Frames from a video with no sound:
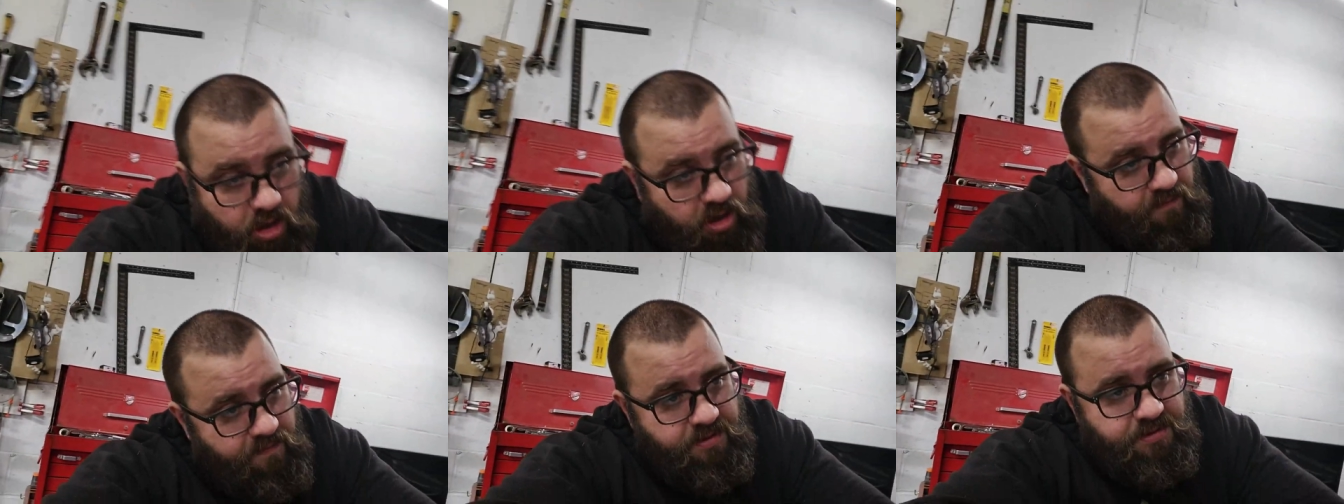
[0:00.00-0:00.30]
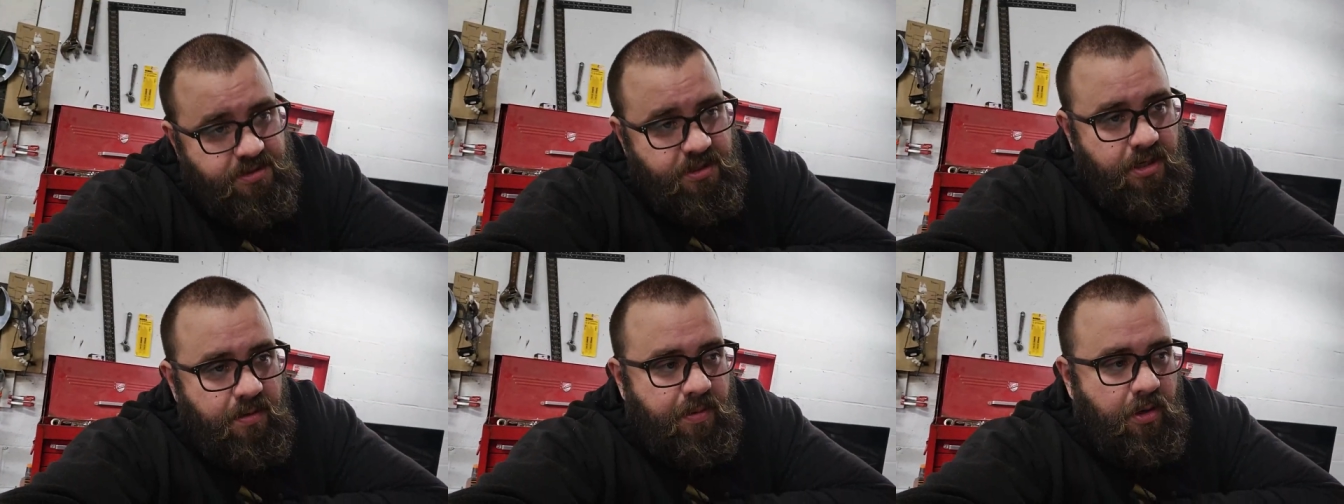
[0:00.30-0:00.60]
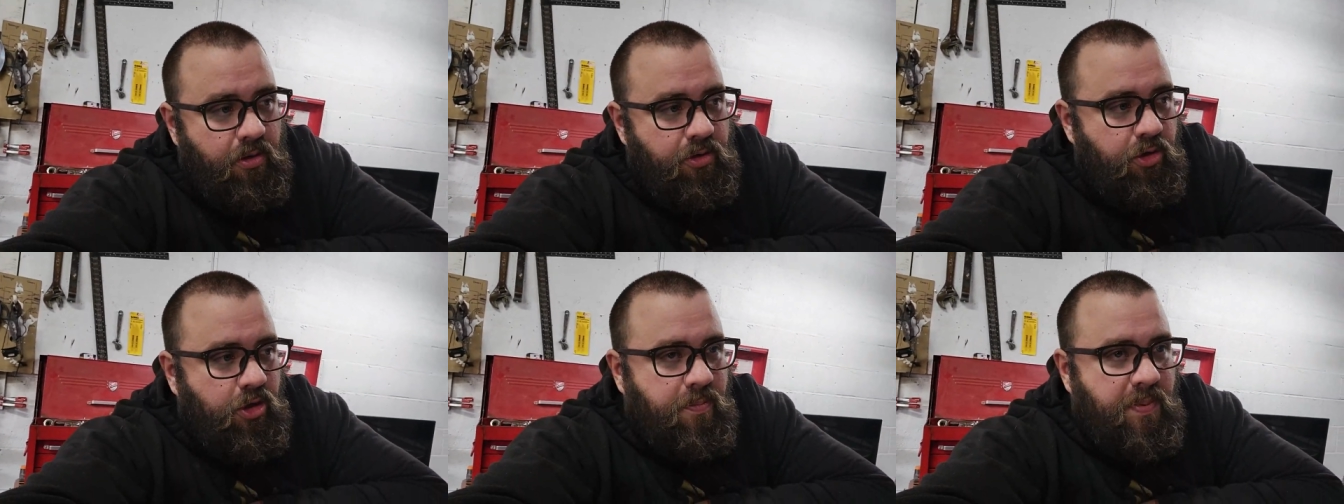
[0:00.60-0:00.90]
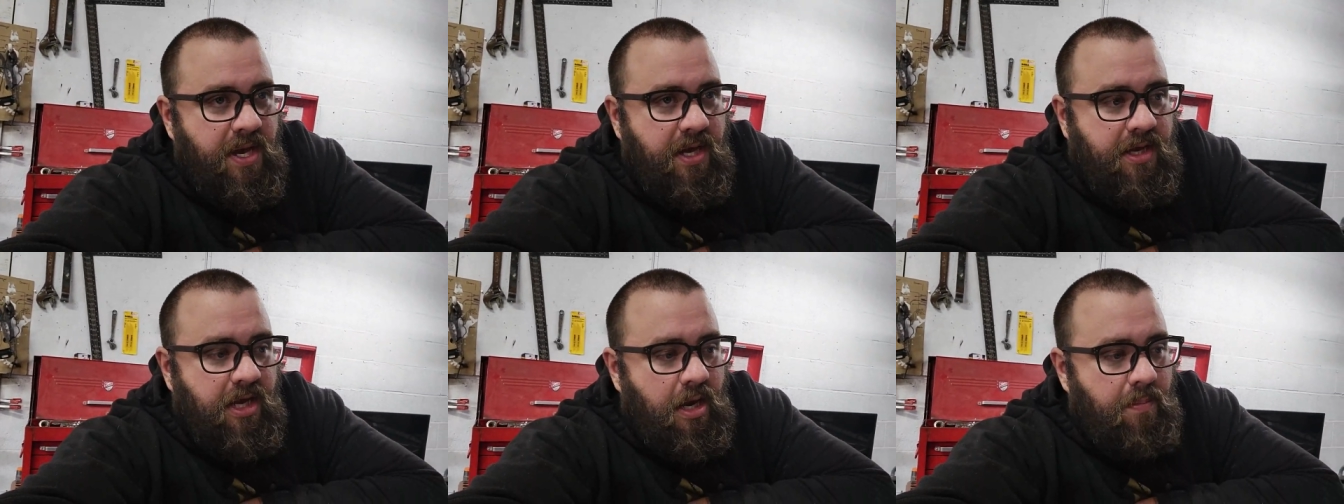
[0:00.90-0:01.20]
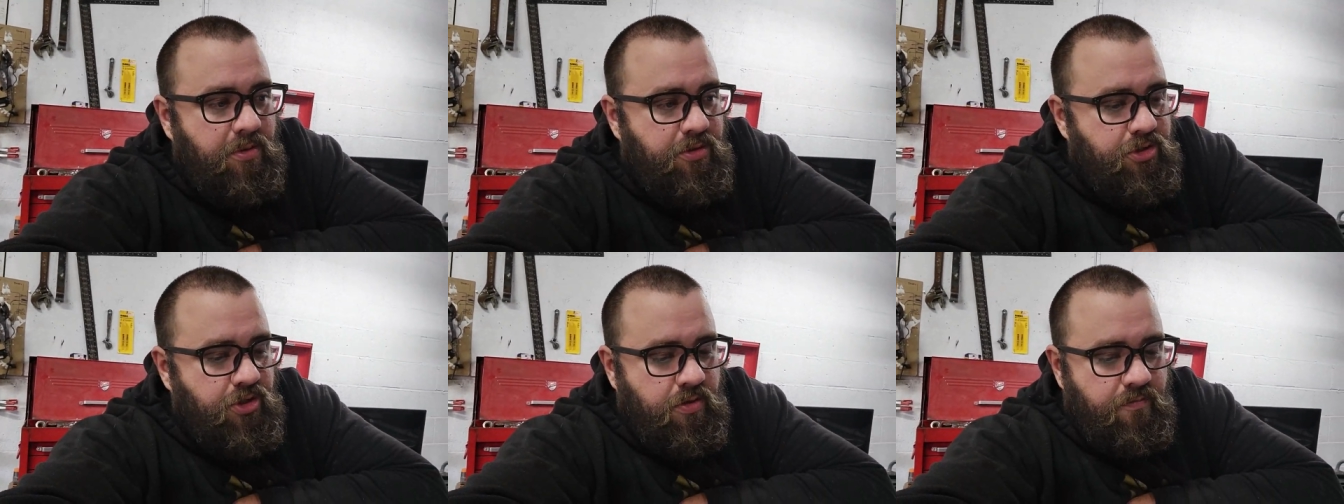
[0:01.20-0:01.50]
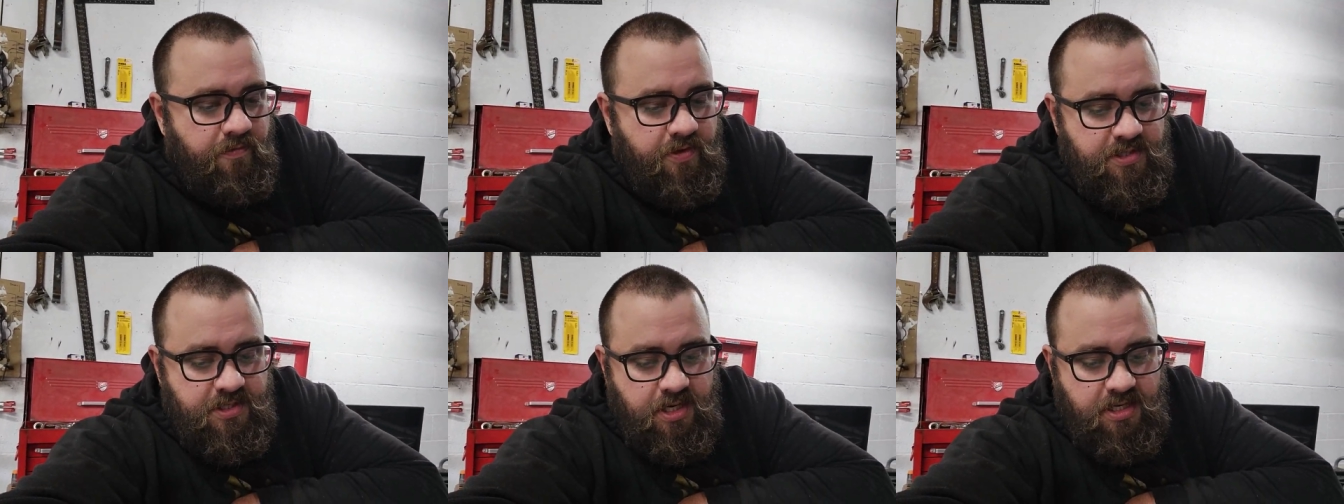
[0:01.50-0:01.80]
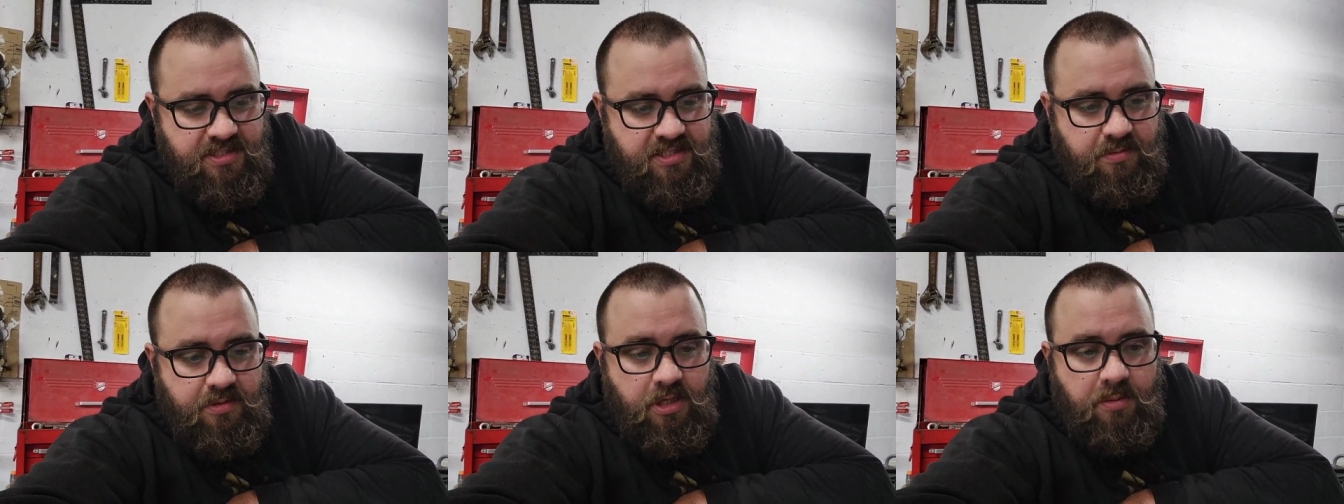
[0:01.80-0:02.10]
obviously about Yucca Pac campers, you can visit
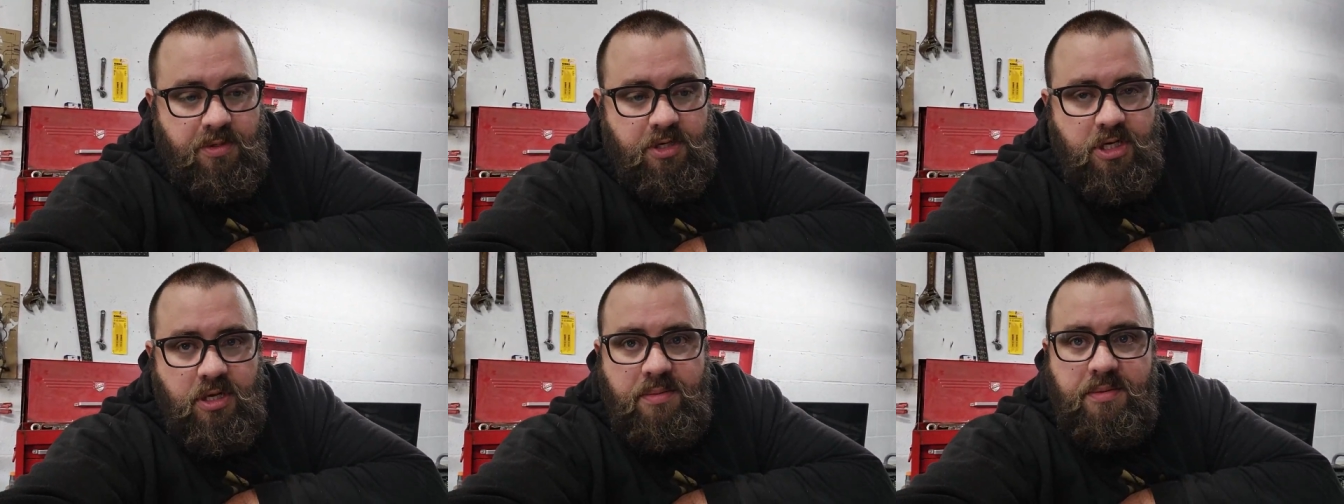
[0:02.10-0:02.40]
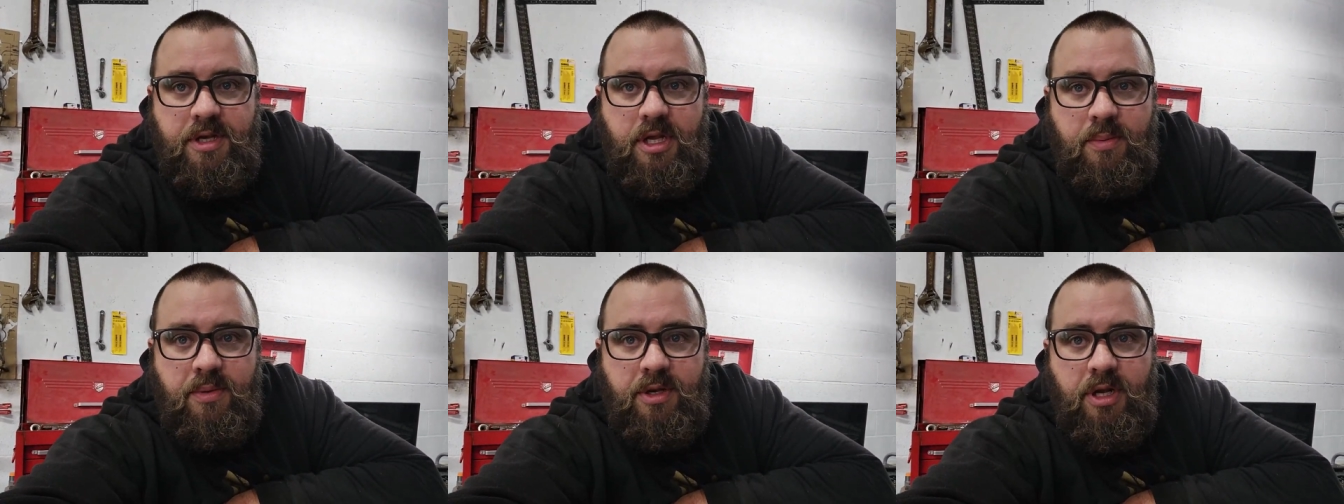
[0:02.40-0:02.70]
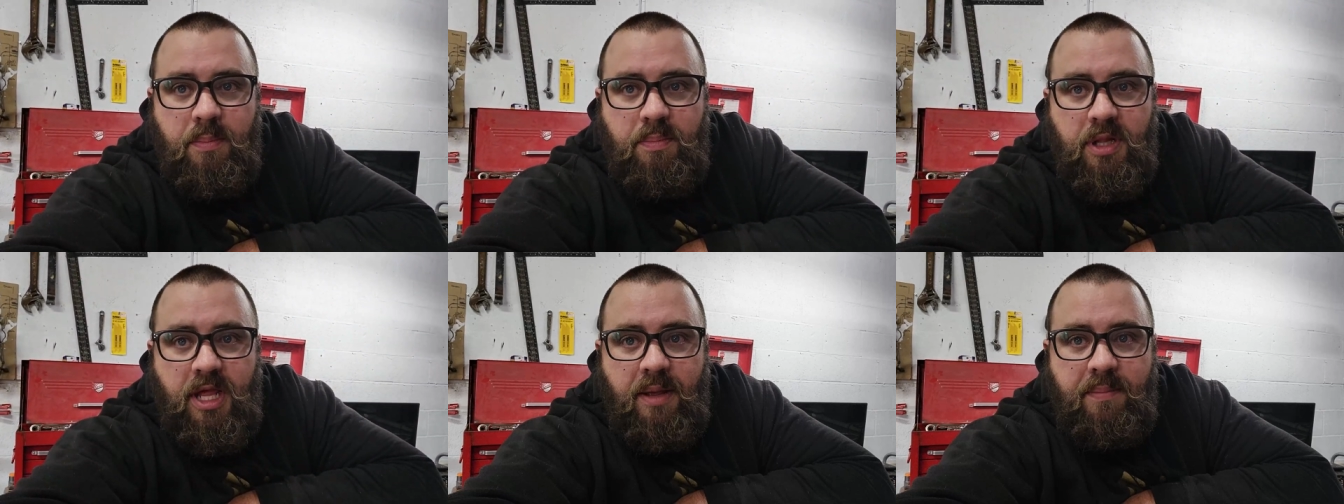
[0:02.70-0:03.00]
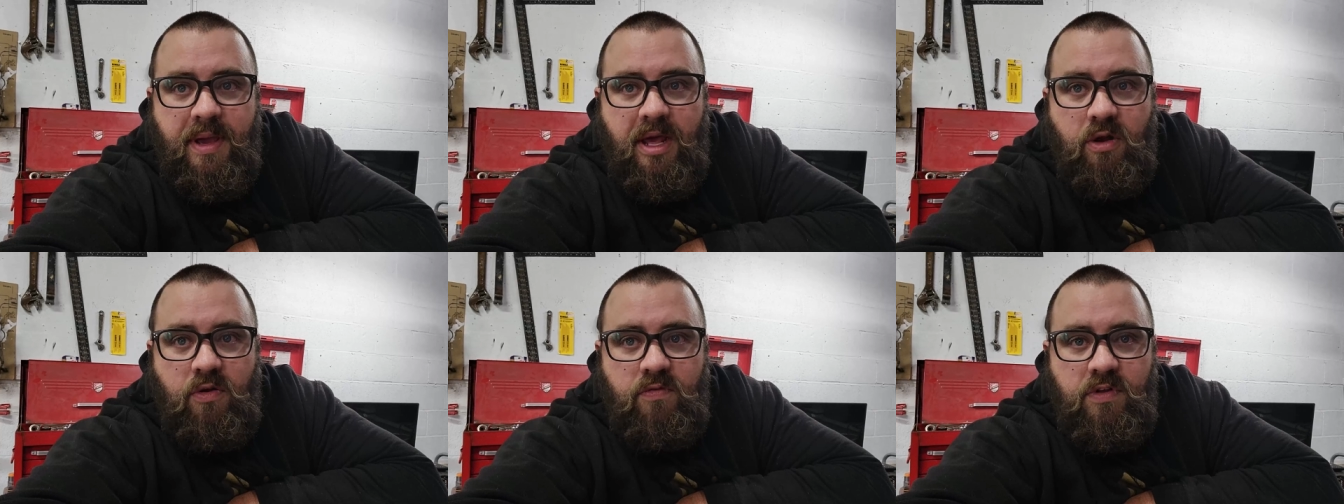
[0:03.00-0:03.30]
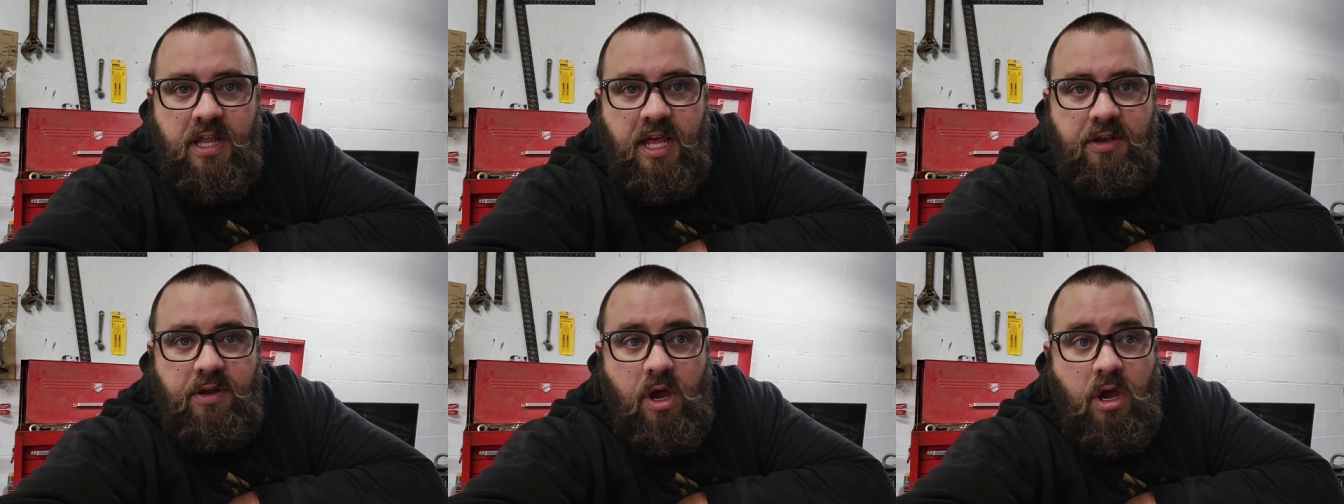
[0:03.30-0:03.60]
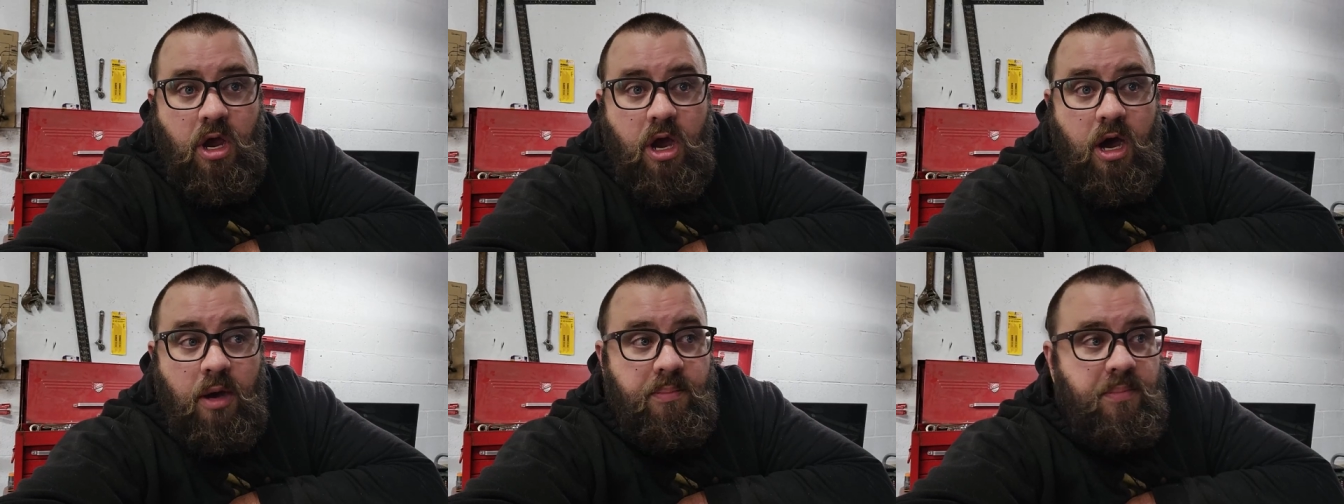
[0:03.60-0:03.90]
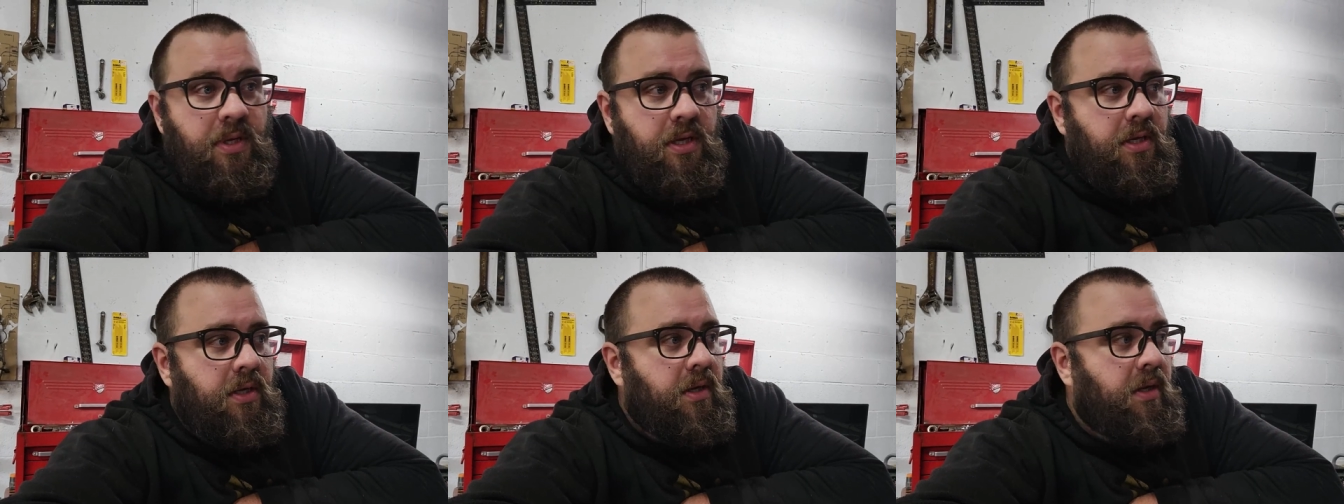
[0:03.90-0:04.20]
us at www.blindmanoverland.com.